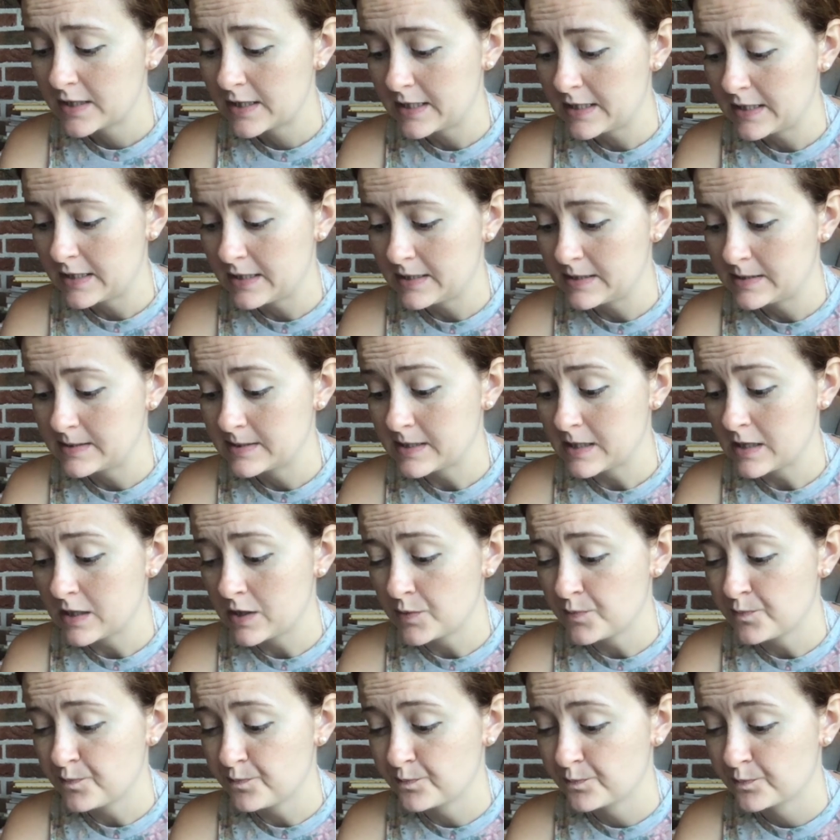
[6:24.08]
is
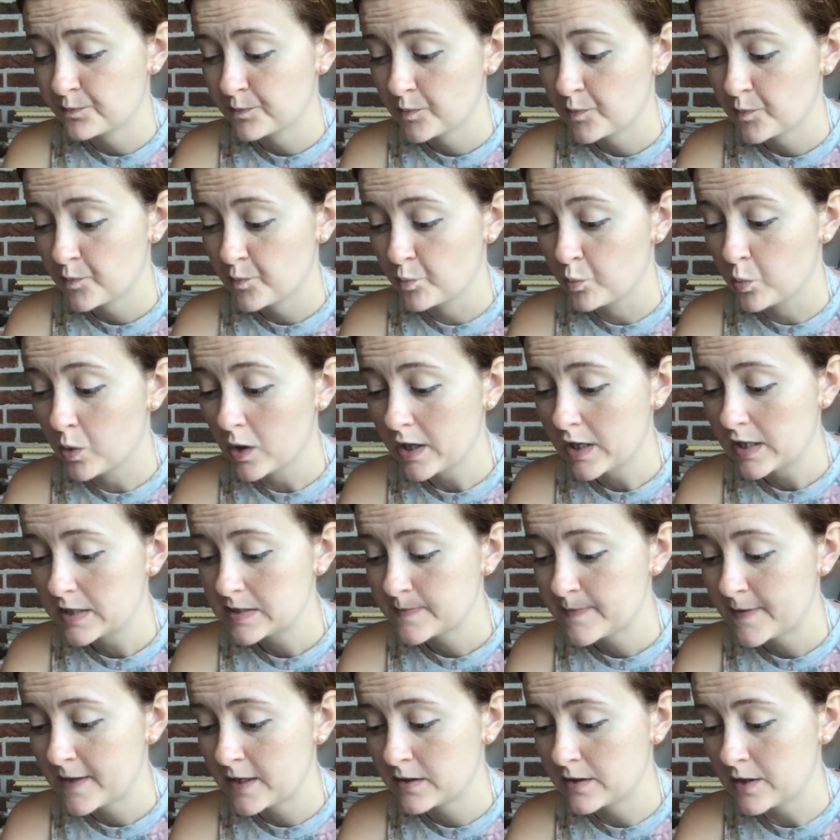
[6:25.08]
what has
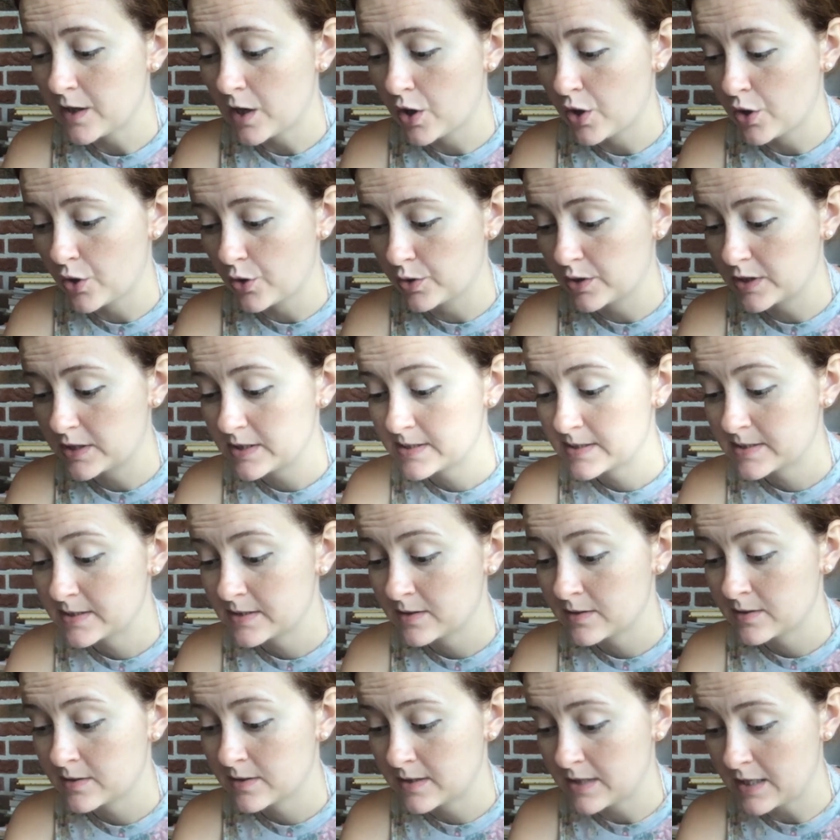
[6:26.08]
been the
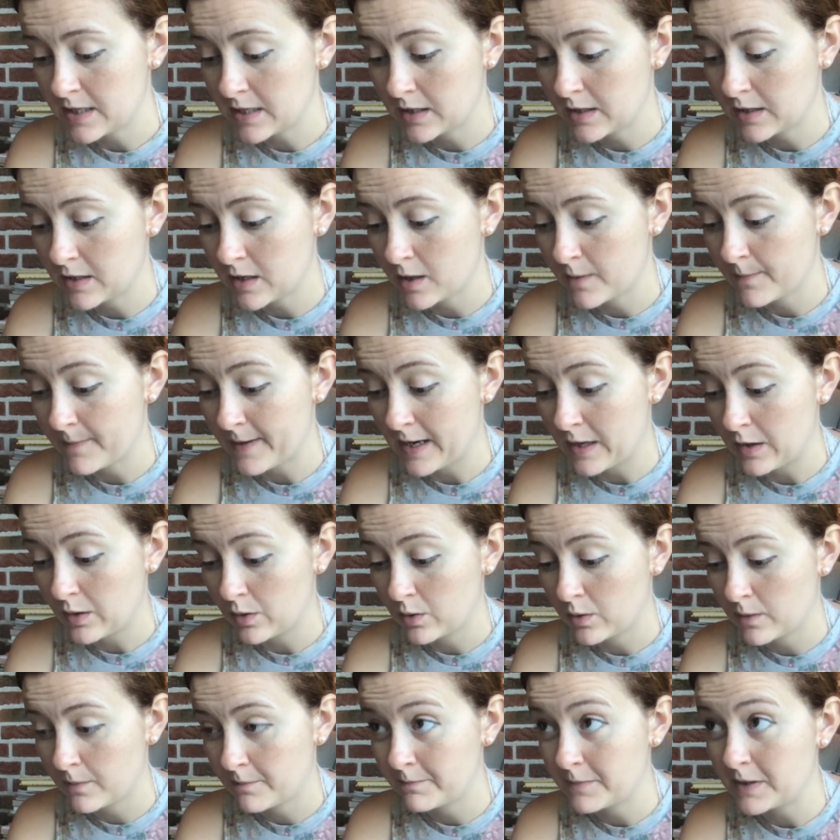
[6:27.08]
hardest thing
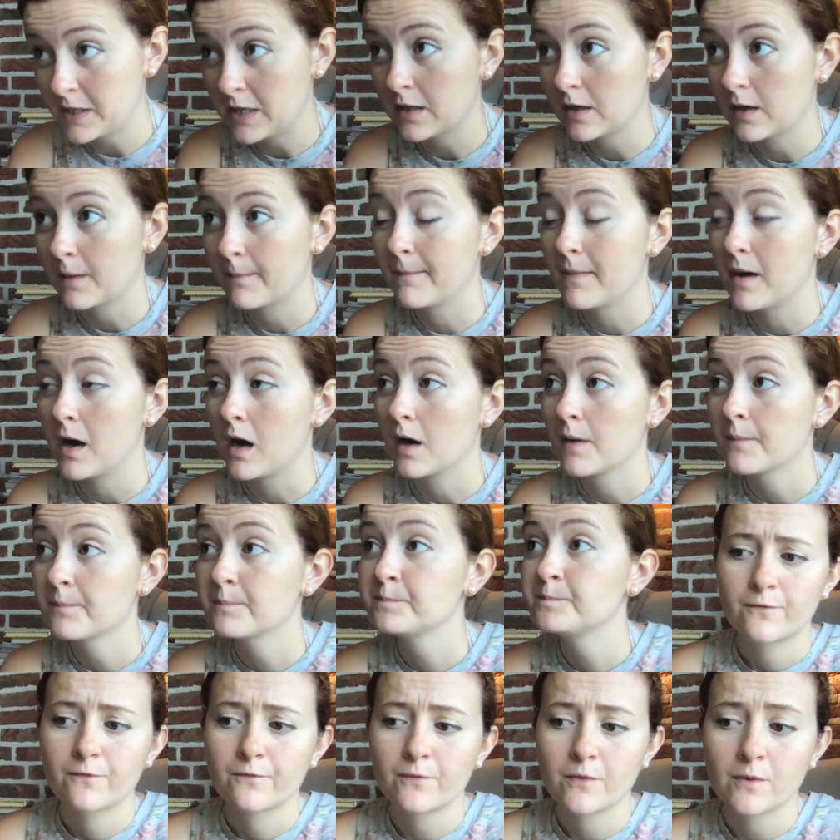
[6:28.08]
about being a
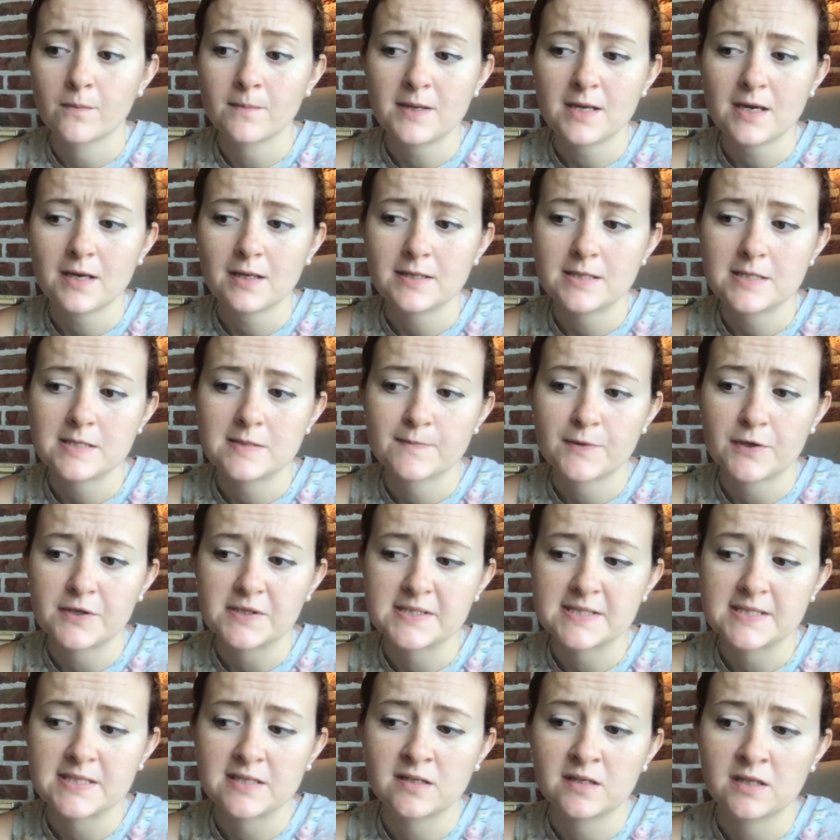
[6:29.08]
mom? For me, at least
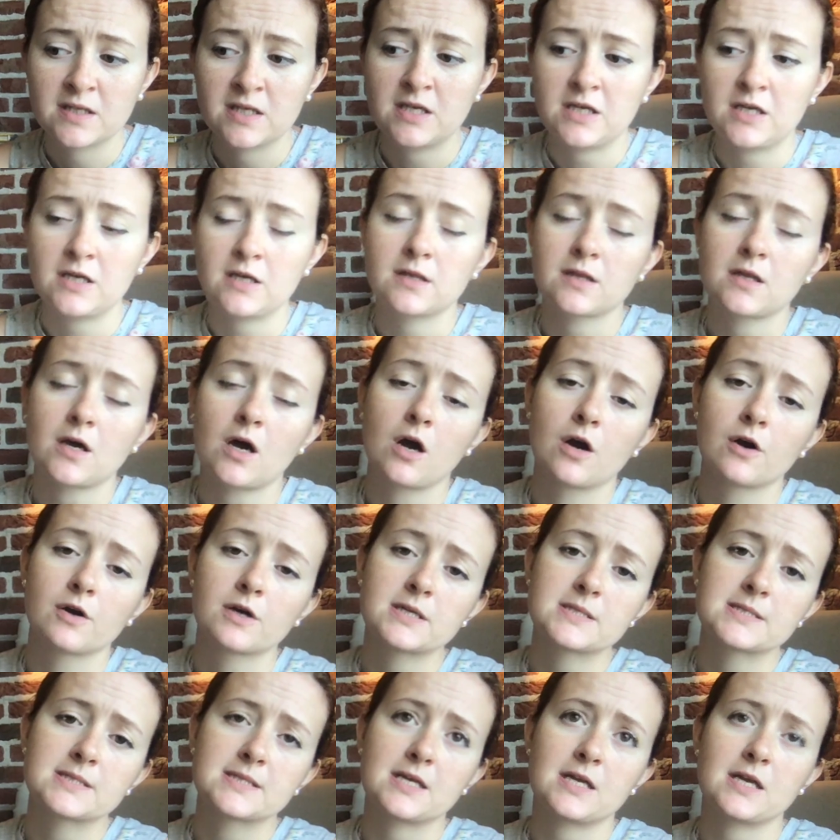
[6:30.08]
personally, the
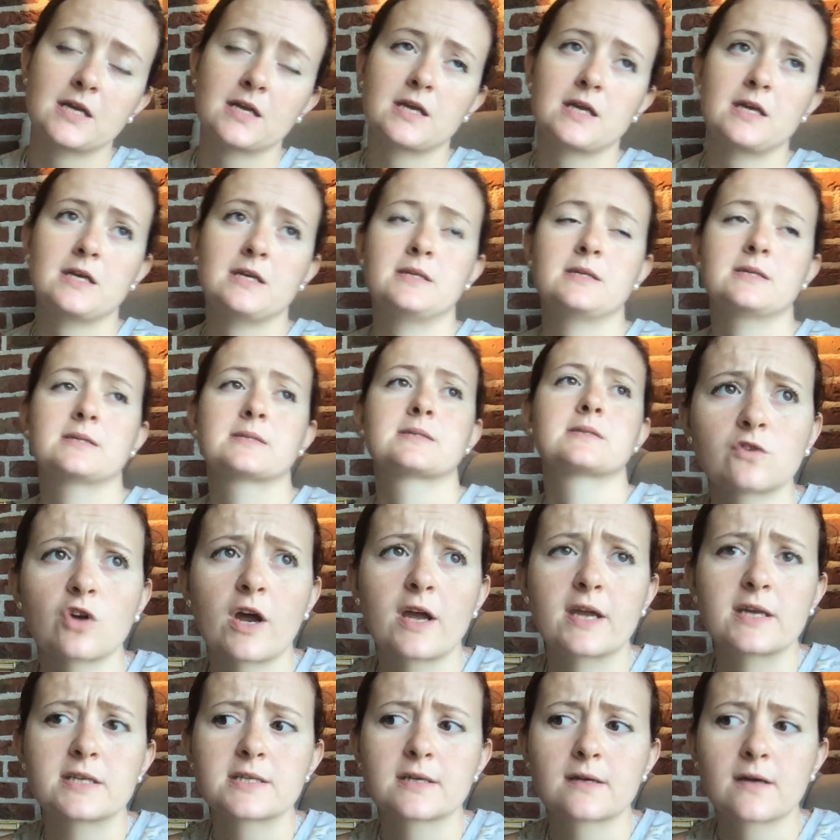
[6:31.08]
hardest thing is
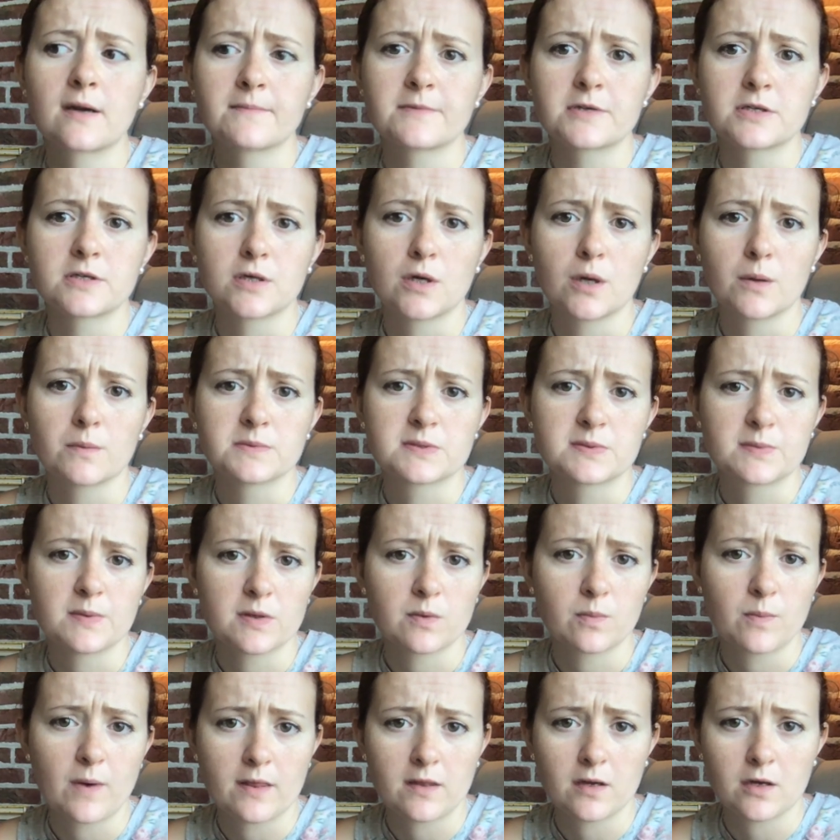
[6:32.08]
trying to come to terms
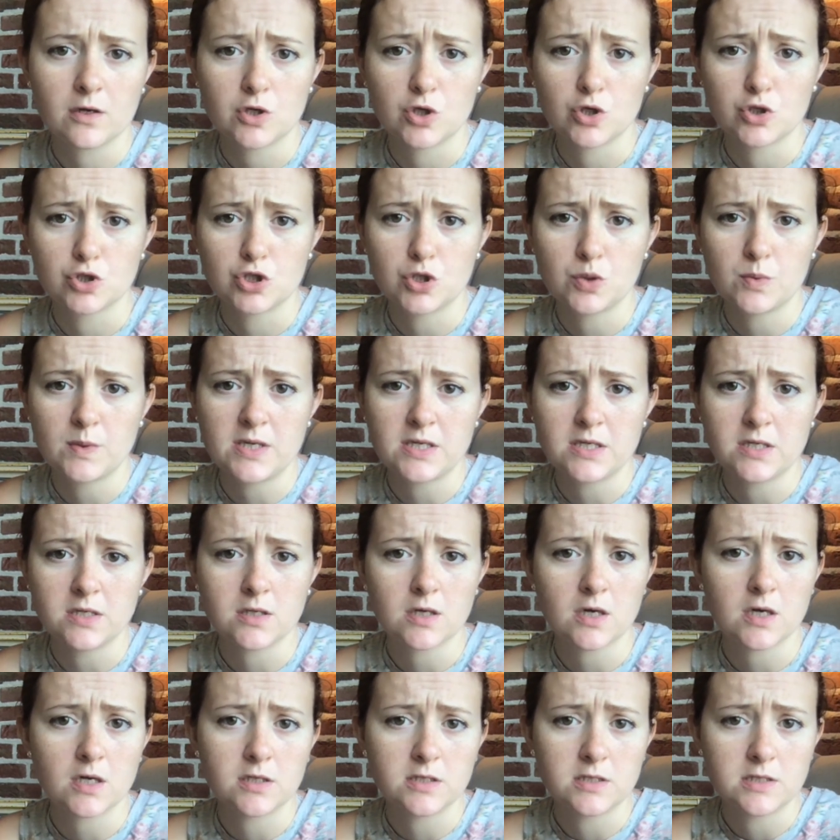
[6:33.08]
with whether you're
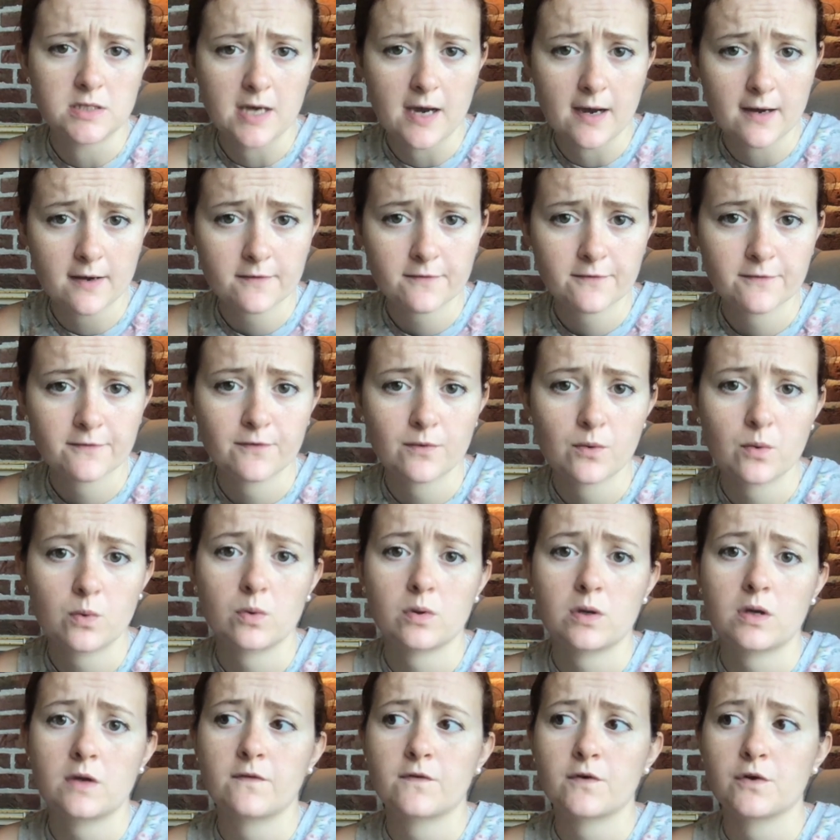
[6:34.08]
doing enough
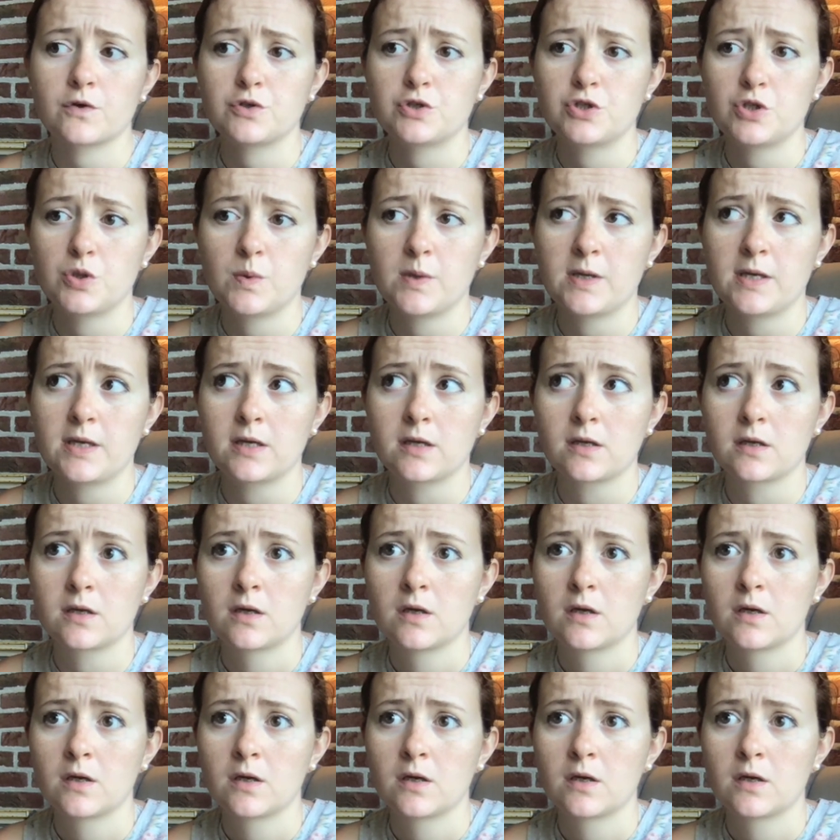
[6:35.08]
or if you're being